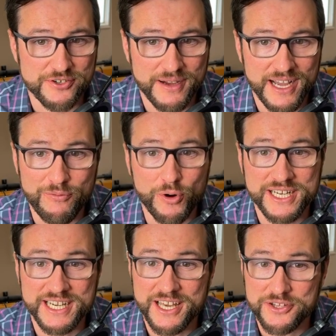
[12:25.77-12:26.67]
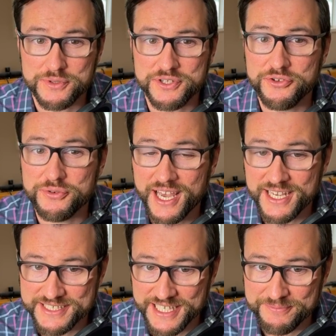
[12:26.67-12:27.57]
by working together with the UK
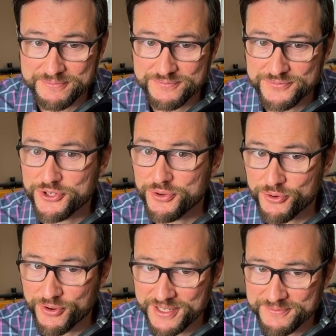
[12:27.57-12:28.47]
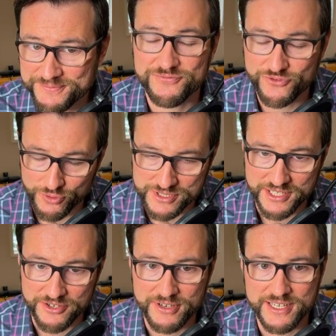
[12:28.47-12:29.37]
team. Do you agree? Of course he
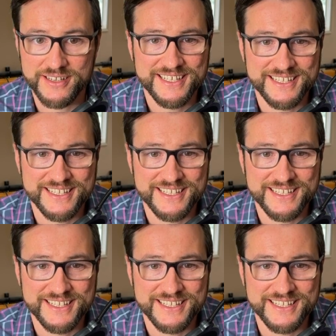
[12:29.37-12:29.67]
agreed.